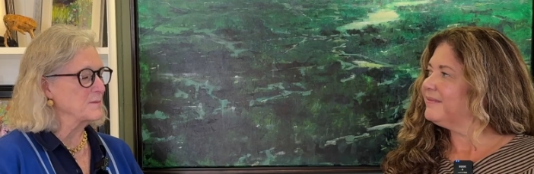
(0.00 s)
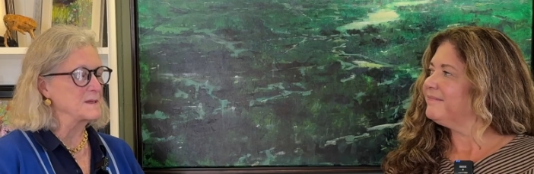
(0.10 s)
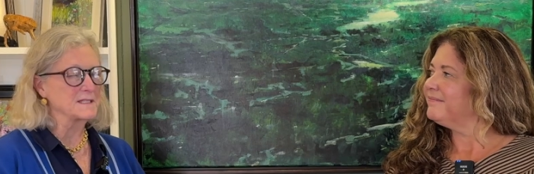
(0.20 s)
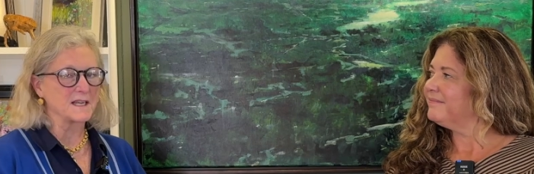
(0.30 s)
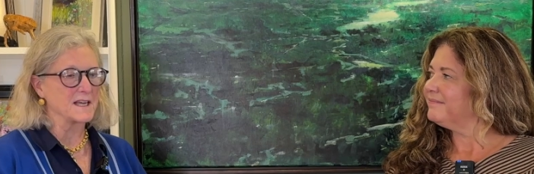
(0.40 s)
Speaker 1: me
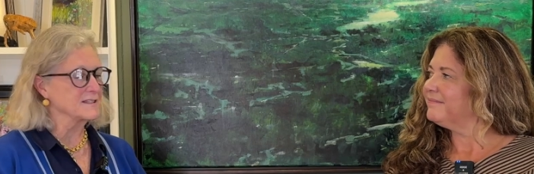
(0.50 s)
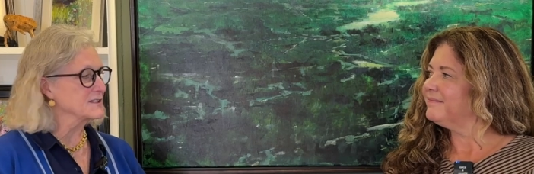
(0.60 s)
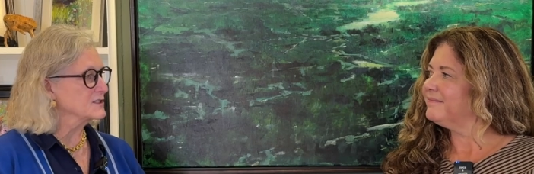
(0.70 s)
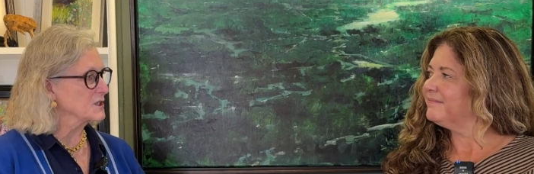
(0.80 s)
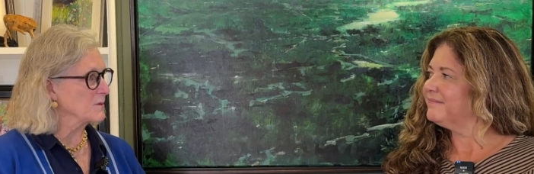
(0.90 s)
today is
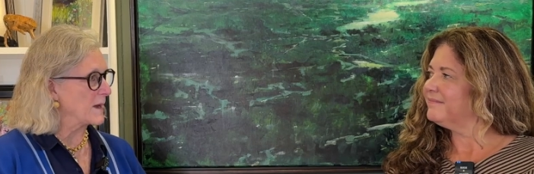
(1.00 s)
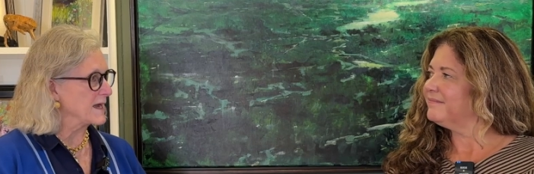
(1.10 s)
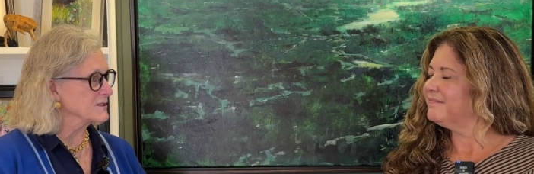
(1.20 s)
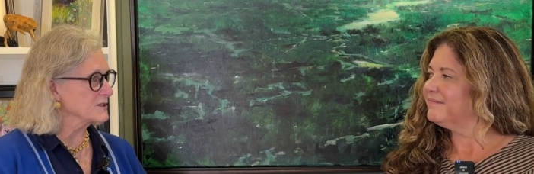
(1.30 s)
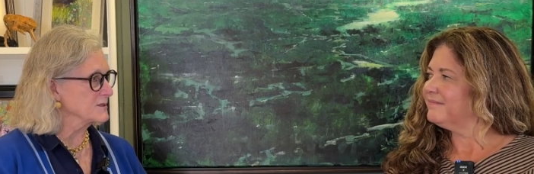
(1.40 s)
Jill
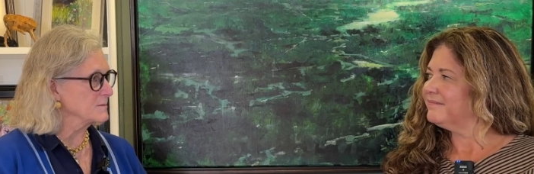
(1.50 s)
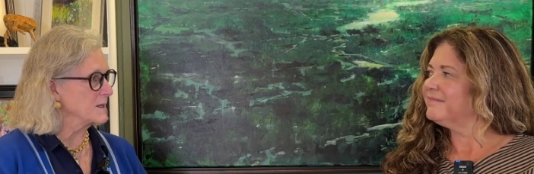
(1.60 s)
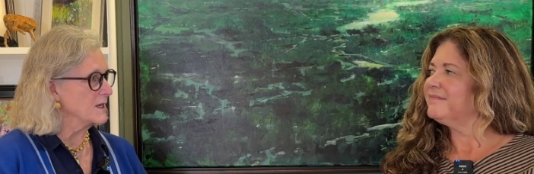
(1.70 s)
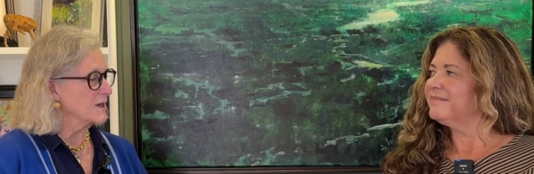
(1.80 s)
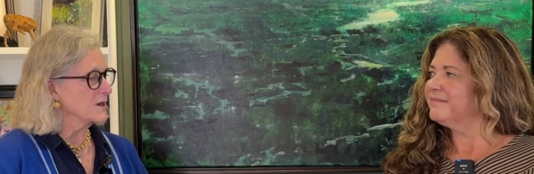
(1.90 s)
Basham,
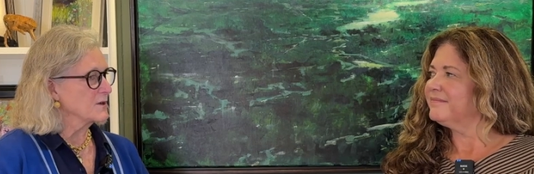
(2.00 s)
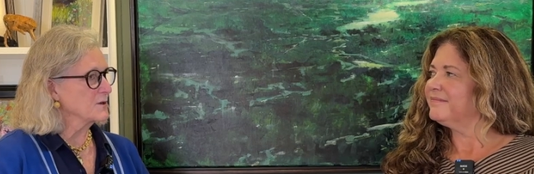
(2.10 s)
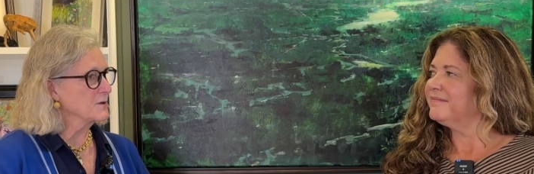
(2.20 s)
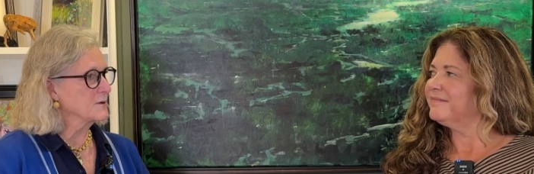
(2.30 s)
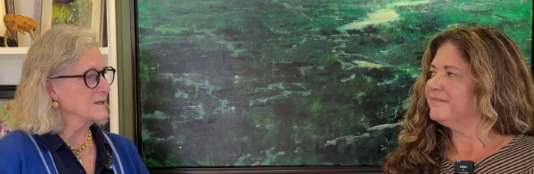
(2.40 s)

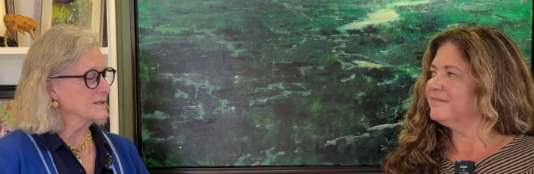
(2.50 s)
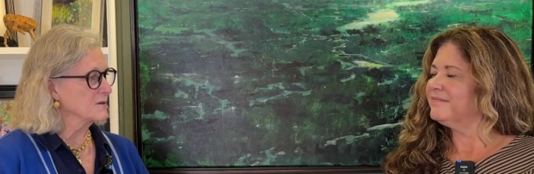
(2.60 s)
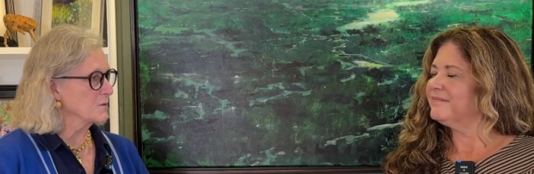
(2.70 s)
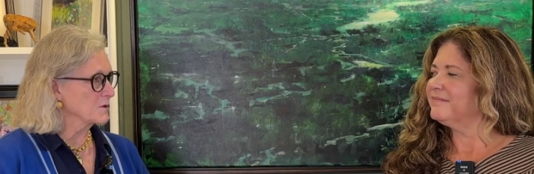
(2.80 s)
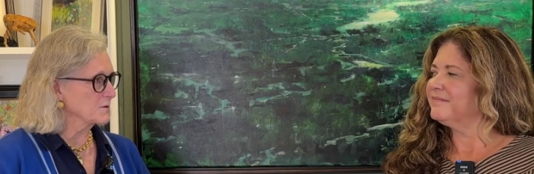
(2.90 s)
who is an
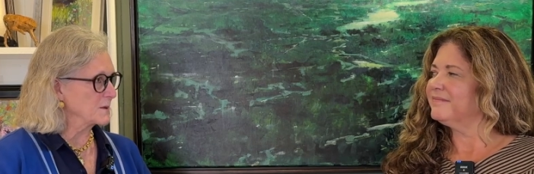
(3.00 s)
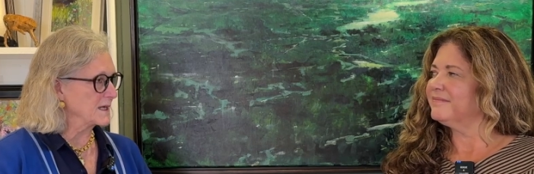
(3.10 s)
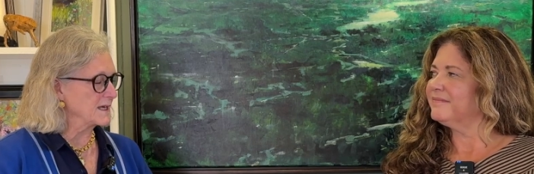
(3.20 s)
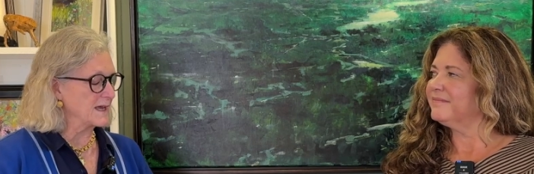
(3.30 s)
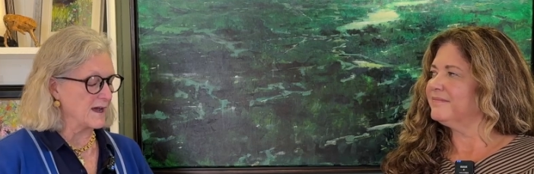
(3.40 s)
award
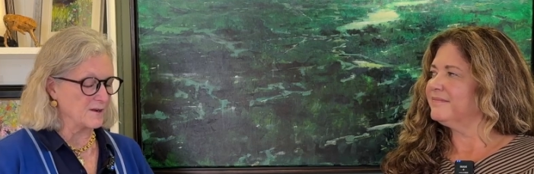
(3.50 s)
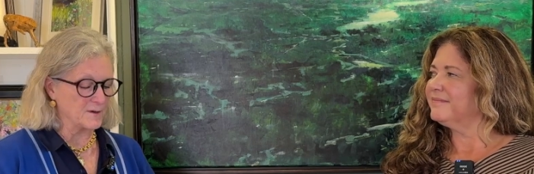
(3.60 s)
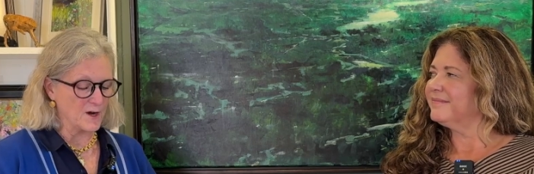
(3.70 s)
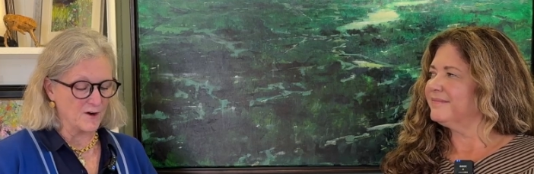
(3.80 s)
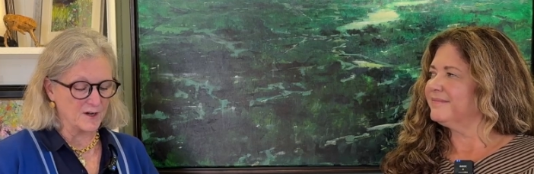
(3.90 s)
winning gallery
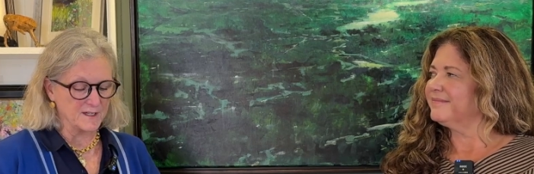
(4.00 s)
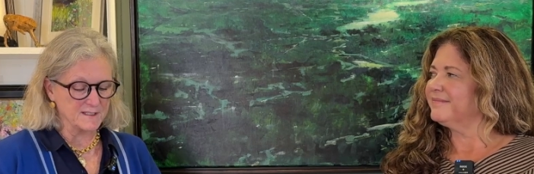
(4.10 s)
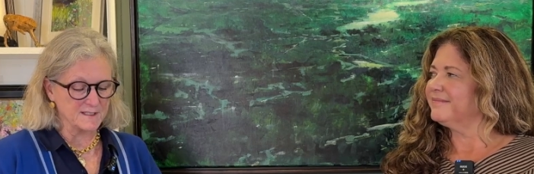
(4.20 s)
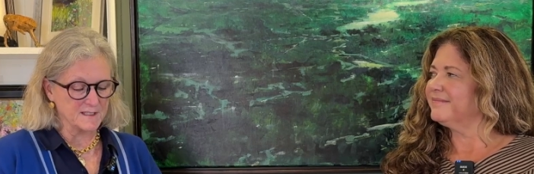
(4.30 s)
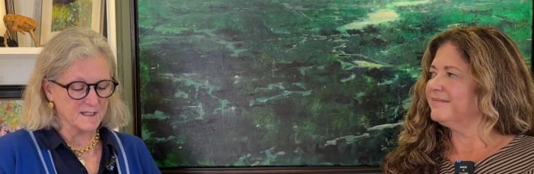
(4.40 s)

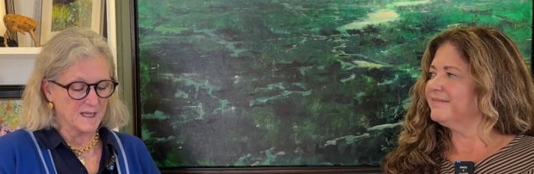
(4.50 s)
artist.